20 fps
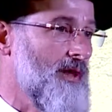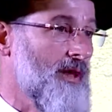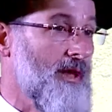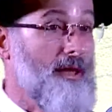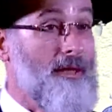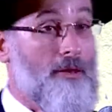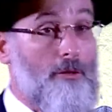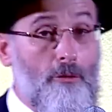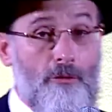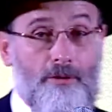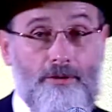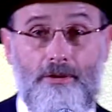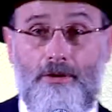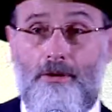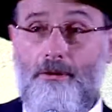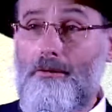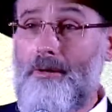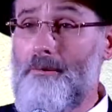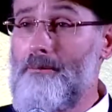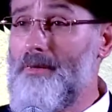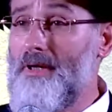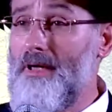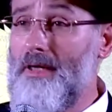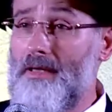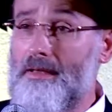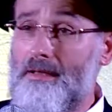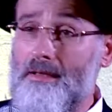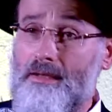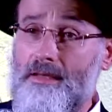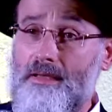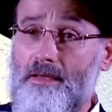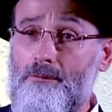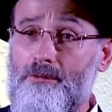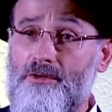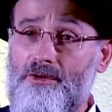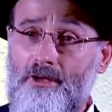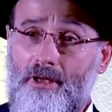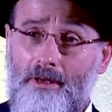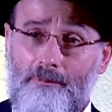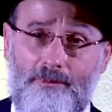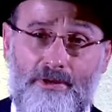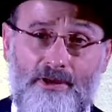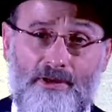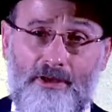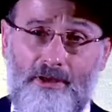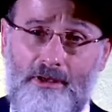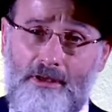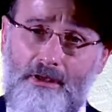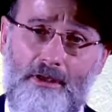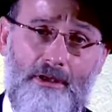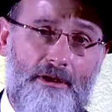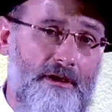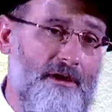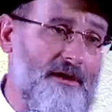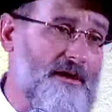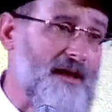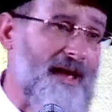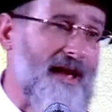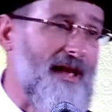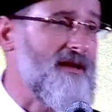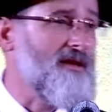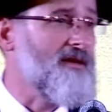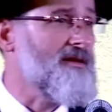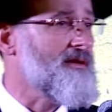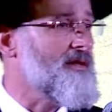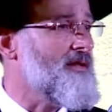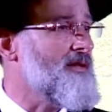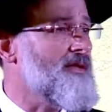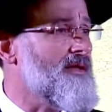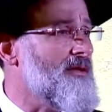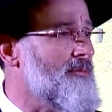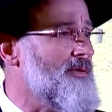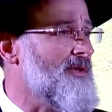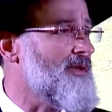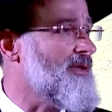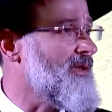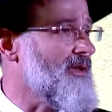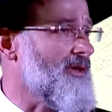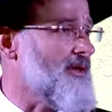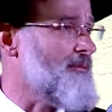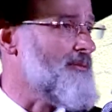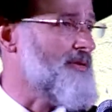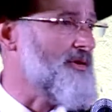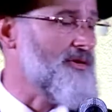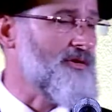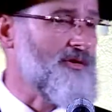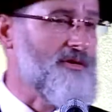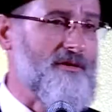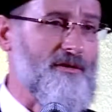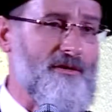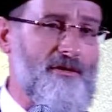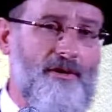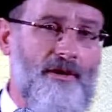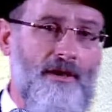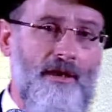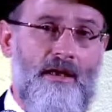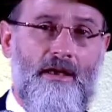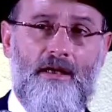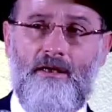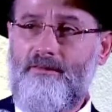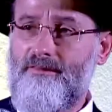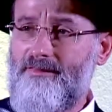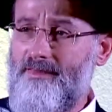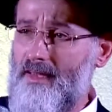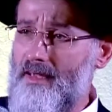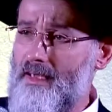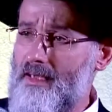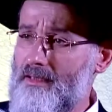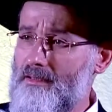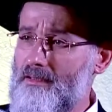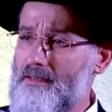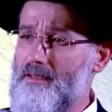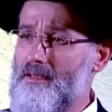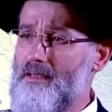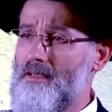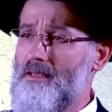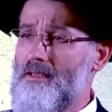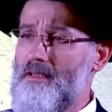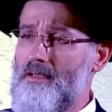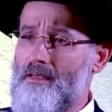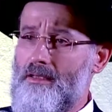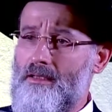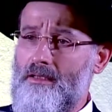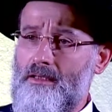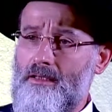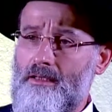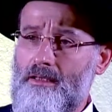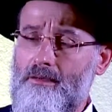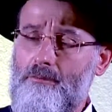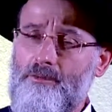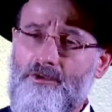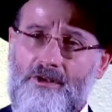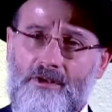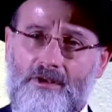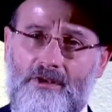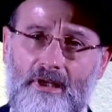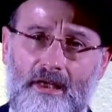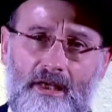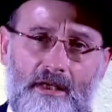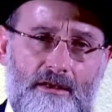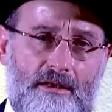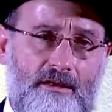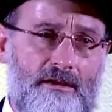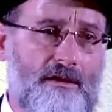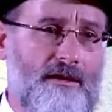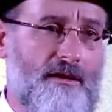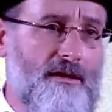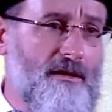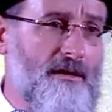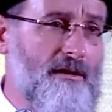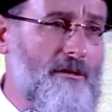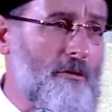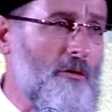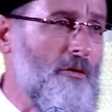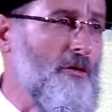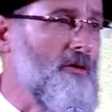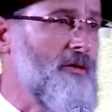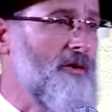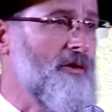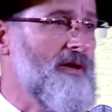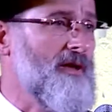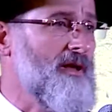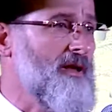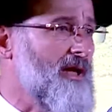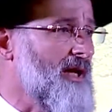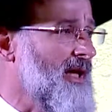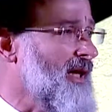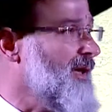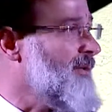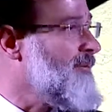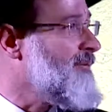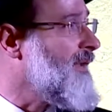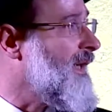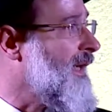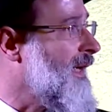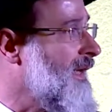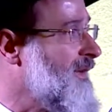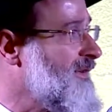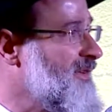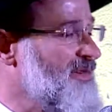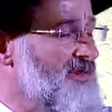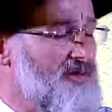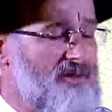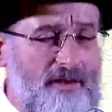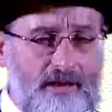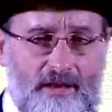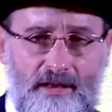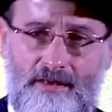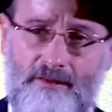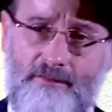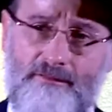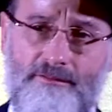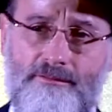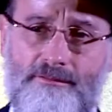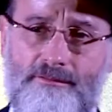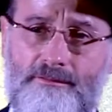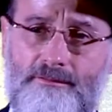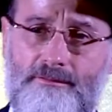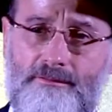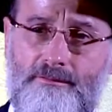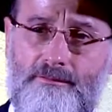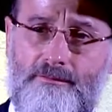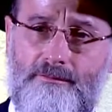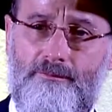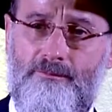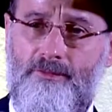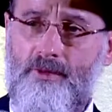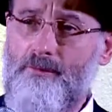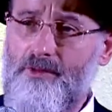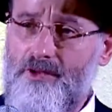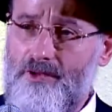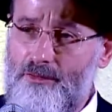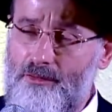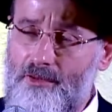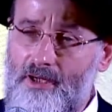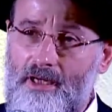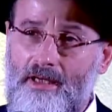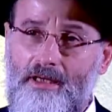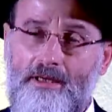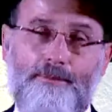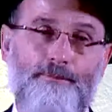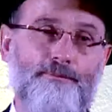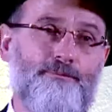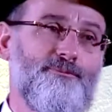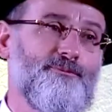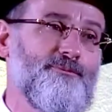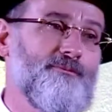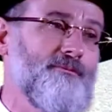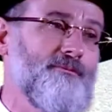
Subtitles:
And according to the Ramban, he was not particularly talented in the building of the Mishkan. In fact, he wasn't talented at all. He came as a slave from Mitzrayim.